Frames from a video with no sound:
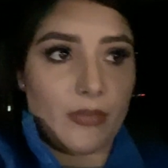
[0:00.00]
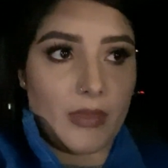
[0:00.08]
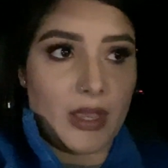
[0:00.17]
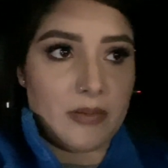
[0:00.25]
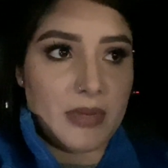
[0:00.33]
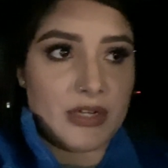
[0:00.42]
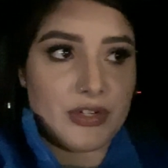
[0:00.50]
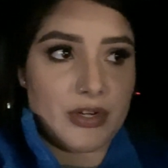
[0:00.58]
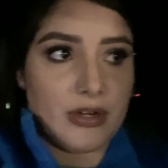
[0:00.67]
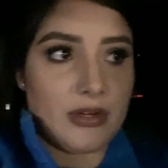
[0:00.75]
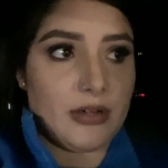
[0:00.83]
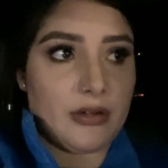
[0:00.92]
make
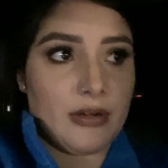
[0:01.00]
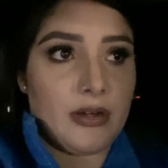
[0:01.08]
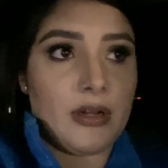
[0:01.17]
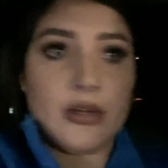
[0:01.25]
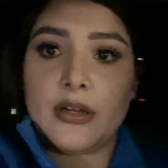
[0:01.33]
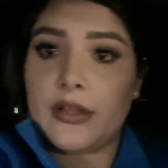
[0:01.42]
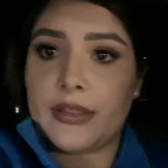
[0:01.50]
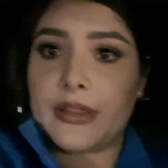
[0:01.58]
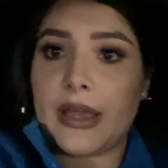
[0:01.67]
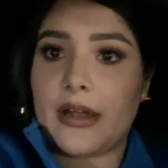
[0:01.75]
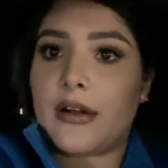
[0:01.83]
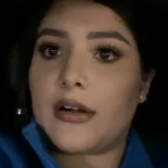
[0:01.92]
sure
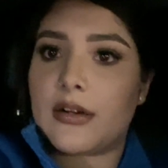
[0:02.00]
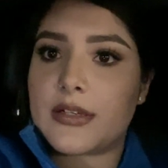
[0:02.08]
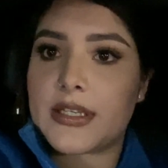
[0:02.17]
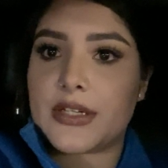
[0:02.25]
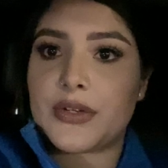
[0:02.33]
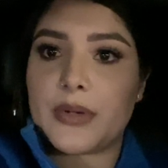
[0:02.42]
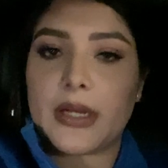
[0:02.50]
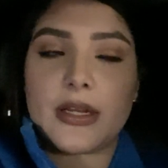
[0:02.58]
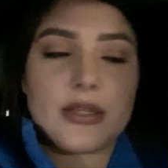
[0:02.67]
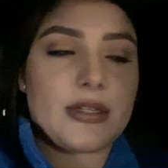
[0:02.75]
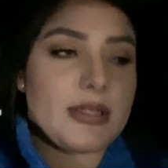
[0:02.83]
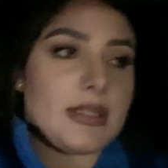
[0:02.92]
they are all
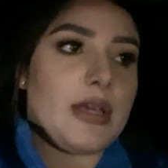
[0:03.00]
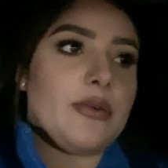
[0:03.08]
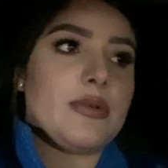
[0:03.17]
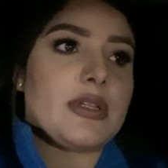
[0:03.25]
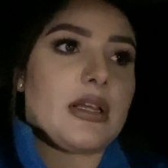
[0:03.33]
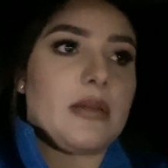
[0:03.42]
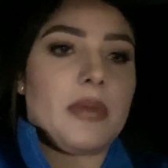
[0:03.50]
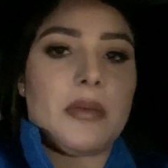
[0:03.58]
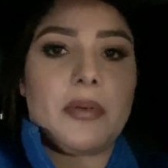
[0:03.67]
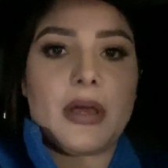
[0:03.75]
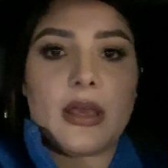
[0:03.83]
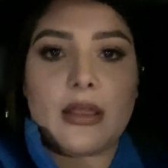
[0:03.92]
situated to see who's going to be
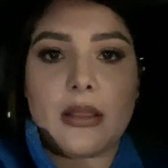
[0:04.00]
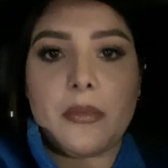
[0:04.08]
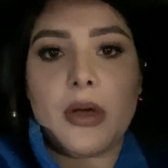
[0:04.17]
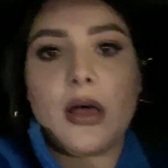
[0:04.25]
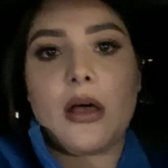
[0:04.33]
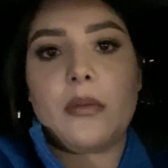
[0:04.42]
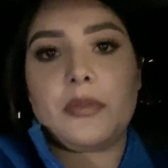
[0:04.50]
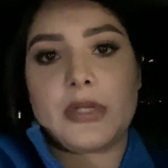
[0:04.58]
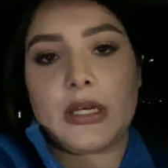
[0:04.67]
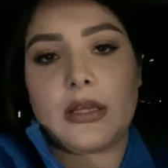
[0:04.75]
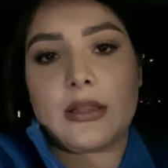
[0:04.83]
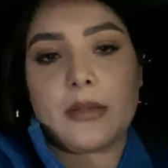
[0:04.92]
picking them up,
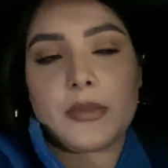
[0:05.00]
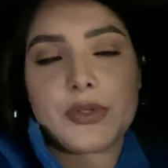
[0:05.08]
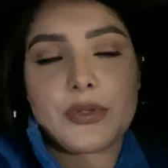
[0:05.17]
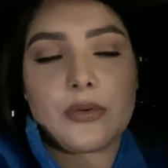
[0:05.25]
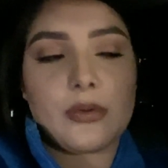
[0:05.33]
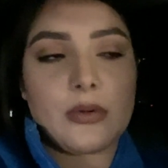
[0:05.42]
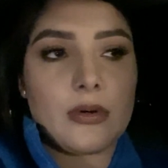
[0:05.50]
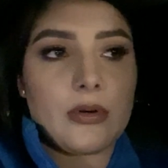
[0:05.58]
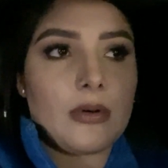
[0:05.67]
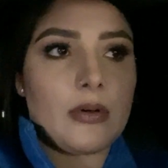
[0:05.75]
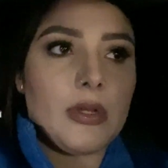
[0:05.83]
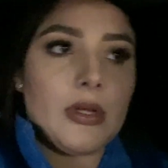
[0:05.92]
taking them to
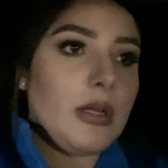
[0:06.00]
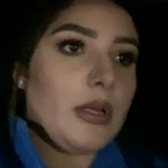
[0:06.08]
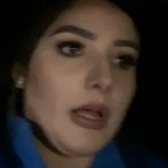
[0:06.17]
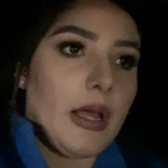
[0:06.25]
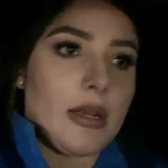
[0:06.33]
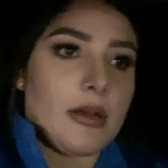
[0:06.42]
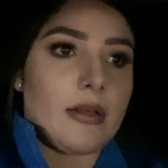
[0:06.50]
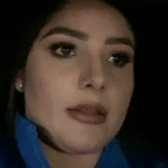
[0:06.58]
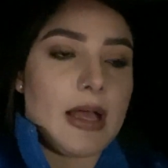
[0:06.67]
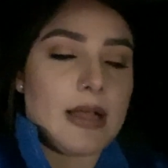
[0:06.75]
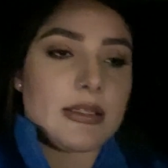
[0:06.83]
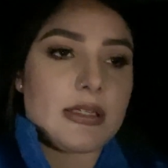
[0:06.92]
school, and all
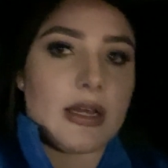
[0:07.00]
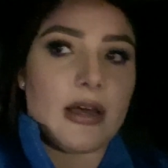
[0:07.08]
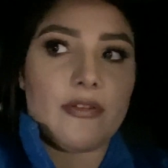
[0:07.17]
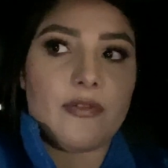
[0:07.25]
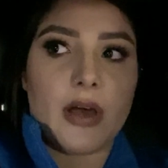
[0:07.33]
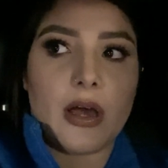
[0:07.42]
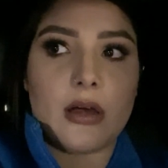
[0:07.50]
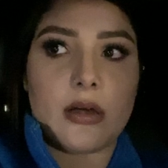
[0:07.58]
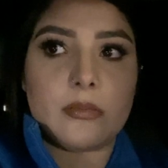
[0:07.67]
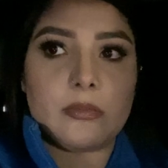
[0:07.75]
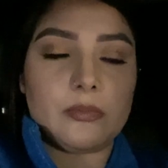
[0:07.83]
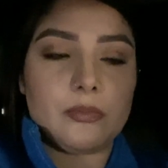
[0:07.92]
that stuff.
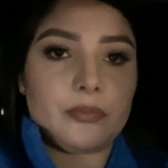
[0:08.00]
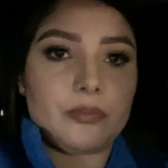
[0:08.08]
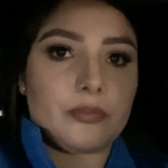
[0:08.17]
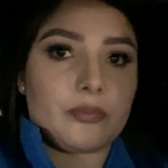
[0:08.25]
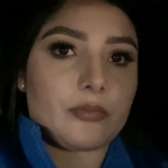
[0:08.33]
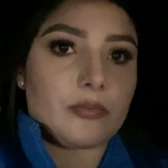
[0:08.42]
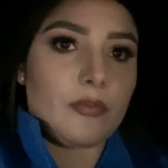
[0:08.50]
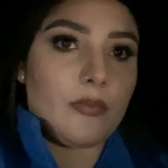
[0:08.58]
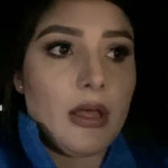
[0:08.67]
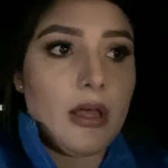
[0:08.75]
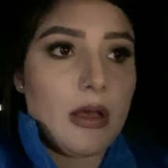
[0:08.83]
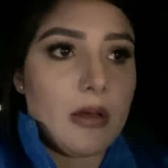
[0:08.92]

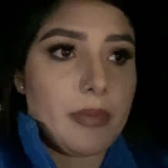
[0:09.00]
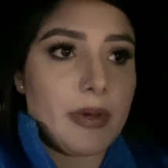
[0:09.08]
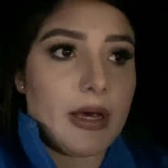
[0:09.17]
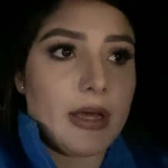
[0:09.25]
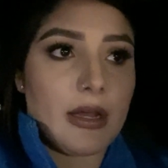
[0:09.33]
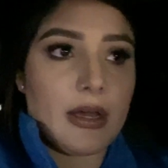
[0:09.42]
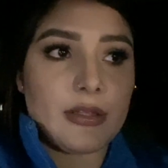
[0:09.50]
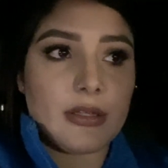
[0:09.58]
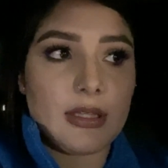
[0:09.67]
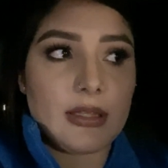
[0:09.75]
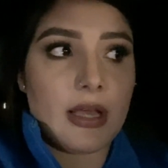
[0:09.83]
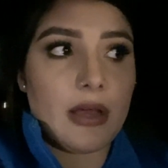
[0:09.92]
But other
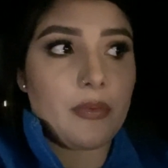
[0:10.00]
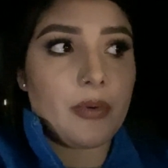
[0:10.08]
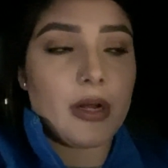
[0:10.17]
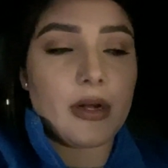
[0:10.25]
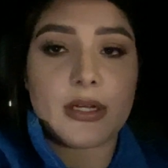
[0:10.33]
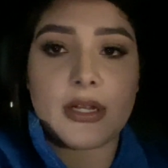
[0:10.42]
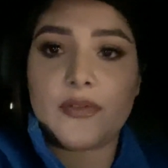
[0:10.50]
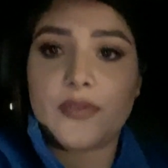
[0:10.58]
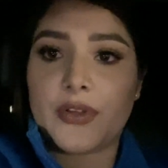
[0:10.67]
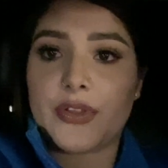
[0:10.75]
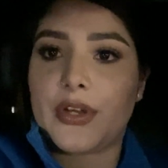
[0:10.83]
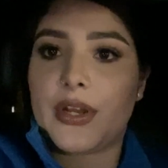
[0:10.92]
than that, we are done
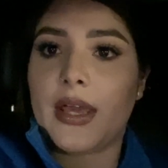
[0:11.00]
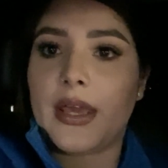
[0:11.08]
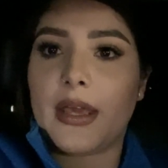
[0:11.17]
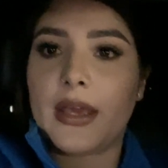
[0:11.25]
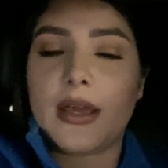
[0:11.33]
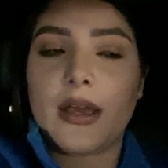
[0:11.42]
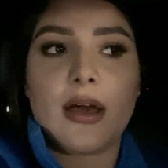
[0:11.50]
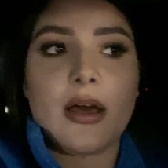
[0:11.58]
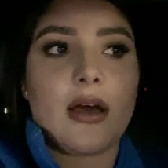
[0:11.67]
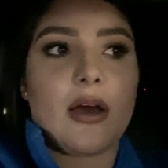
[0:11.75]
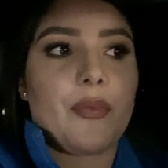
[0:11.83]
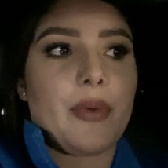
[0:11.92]
for the day.
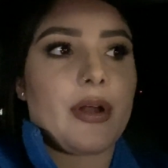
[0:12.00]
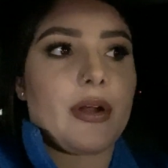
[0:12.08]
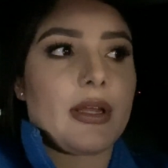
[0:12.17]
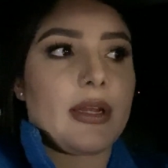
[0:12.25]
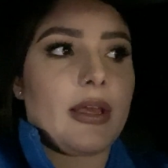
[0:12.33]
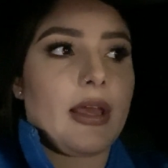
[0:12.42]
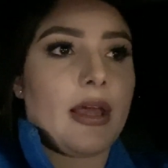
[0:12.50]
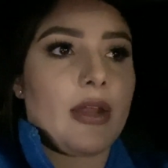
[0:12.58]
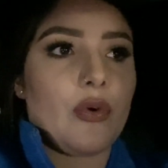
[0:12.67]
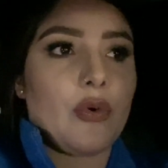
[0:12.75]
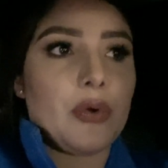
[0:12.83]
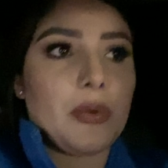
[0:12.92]
We are going to head
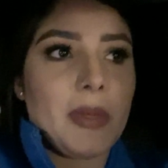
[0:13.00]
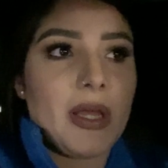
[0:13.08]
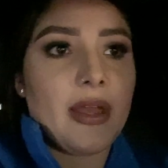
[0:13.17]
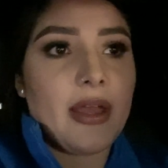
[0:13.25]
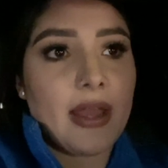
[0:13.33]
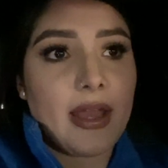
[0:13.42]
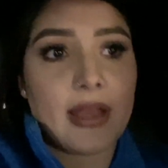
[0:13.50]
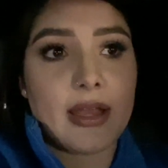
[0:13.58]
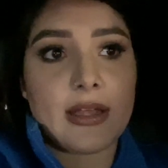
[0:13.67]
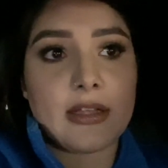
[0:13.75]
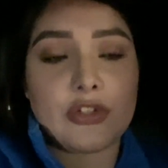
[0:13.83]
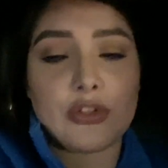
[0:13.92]
home
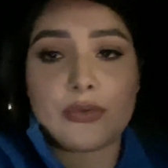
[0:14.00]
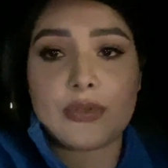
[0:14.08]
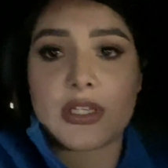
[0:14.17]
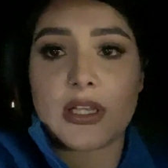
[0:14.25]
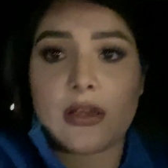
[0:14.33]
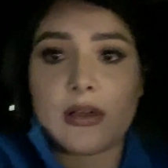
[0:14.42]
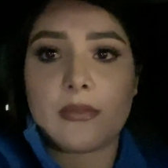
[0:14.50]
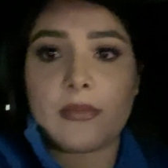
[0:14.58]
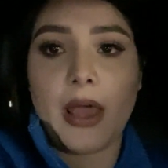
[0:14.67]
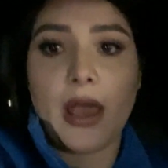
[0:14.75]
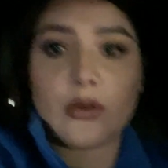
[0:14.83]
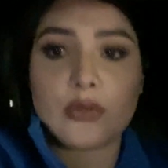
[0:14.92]
and do some
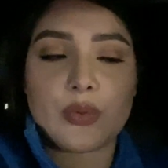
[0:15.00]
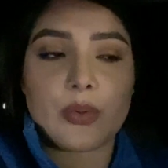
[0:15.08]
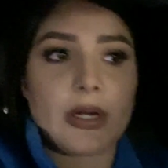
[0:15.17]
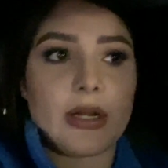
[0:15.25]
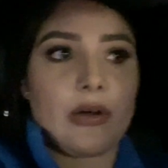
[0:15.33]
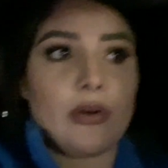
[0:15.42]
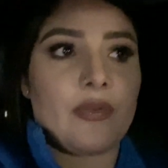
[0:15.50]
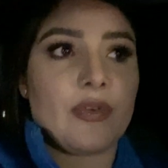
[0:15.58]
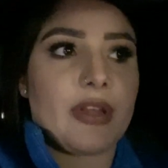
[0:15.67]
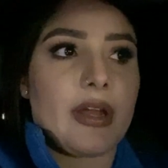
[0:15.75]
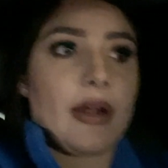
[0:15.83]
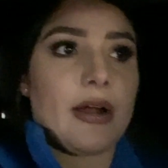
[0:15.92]
housework over
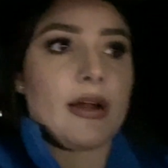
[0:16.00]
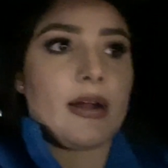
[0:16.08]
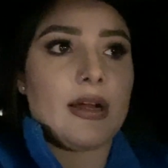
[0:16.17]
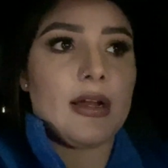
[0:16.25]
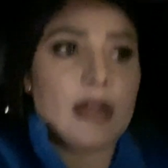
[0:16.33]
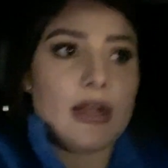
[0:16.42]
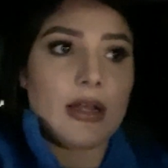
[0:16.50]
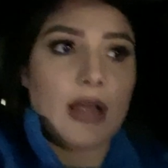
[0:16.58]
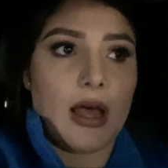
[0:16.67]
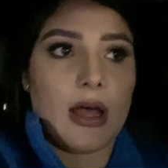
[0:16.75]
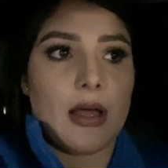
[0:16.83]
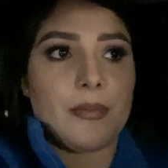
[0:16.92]
there.
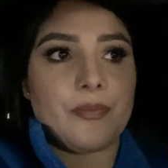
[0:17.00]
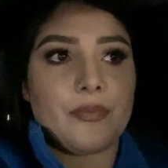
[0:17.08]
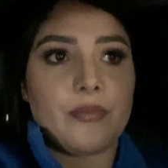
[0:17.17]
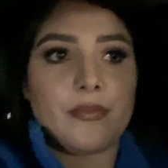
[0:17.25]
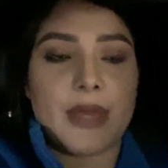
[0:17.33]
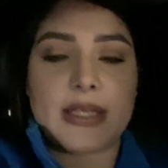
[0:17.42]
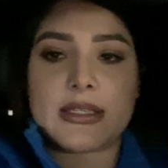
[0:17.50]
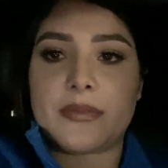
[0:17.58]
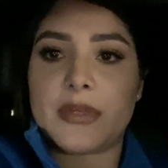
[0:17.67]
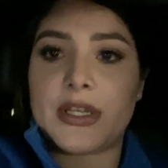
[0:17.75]
make some